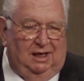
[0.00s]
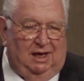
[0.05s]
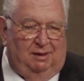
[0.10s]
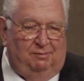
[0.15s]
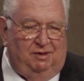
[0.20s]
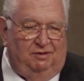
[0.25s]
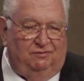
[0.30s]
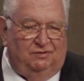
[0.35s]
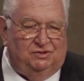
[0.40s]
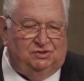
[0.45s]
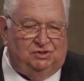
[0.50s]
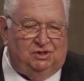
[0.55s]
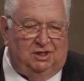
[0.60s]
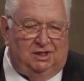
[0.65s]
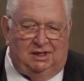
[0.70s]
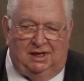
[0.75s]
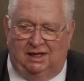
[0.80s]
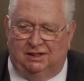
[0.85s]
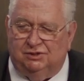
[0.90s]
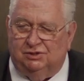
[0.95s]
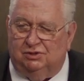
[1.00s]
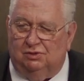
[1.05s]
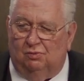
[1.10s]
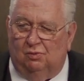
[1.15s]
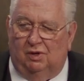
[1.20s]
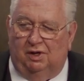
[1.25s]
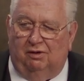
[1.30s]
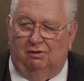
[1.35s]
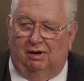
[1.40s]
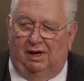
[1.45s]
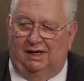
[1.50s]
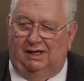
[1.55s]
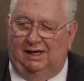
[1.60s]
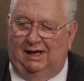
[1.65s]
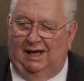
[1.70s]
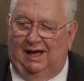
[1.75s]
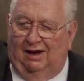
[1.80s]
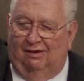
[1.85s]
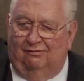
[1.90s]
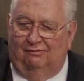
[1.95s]
How many of you are sitting next to one right
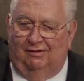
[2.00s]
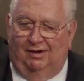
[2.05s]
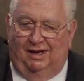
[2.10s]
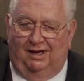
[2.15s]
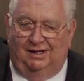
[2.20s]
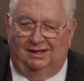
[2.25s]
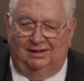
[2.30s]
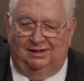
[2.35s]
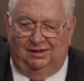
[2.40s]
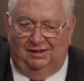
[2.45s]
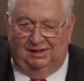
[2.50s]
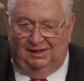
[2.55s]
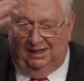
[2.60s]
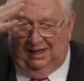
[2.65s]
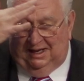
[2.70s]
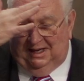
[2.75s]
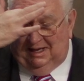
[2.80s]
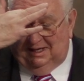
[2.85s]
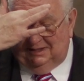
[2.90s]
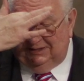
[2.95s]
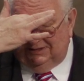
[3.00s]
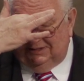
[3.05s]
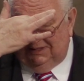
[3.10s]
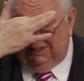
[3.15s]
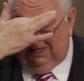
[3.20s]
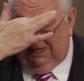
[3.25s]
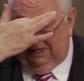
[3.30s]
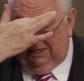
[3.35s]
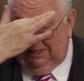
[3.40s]
now, right? Look at the hands.